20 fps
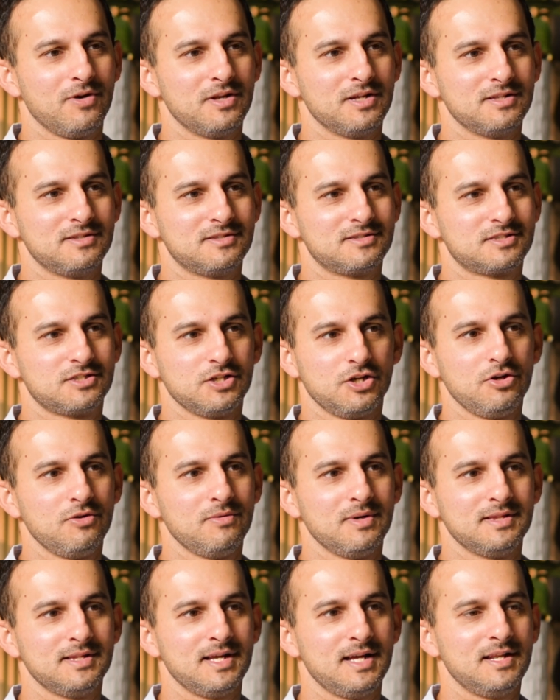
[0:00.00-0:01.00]
want to
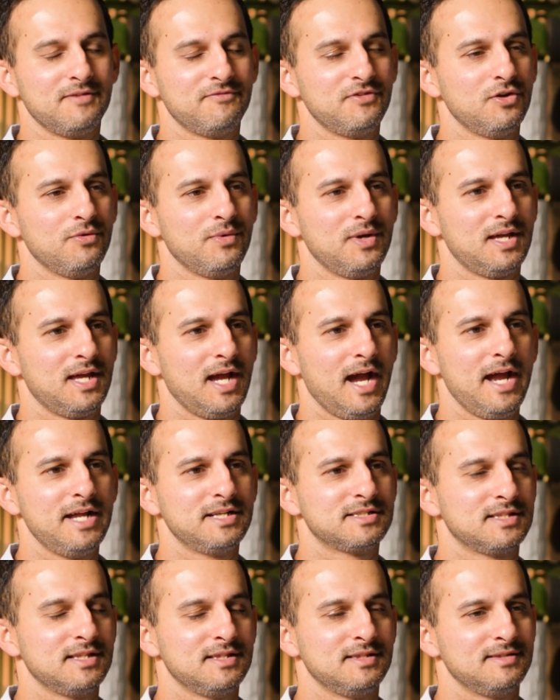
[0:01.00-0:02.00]
do, and then if you
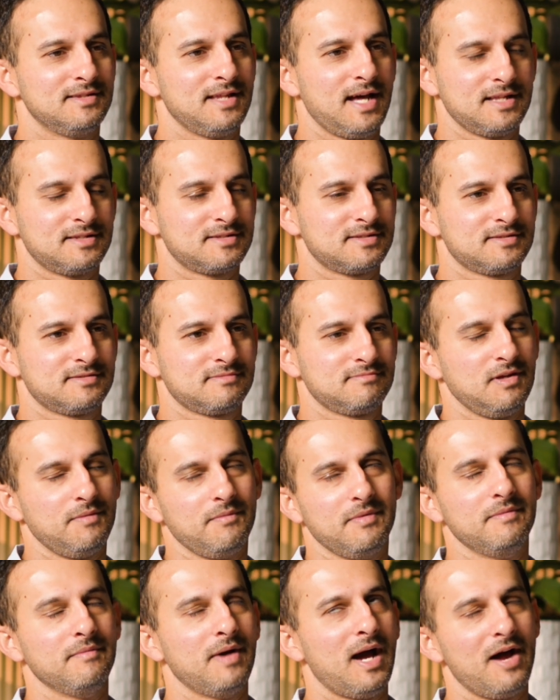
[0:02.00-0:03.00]
engage, then
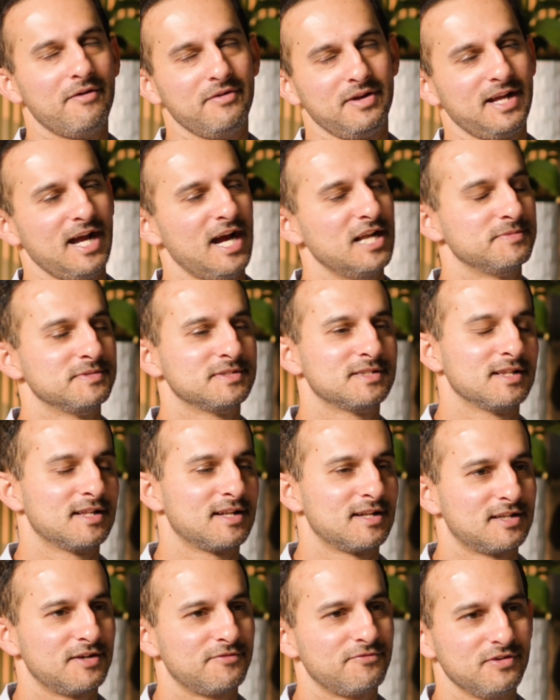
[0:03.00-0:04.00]
our engagement's a
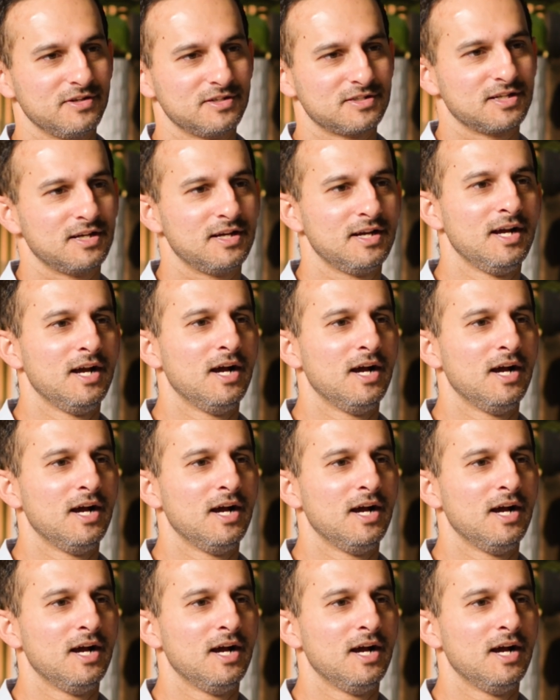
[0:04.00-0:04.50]
little different to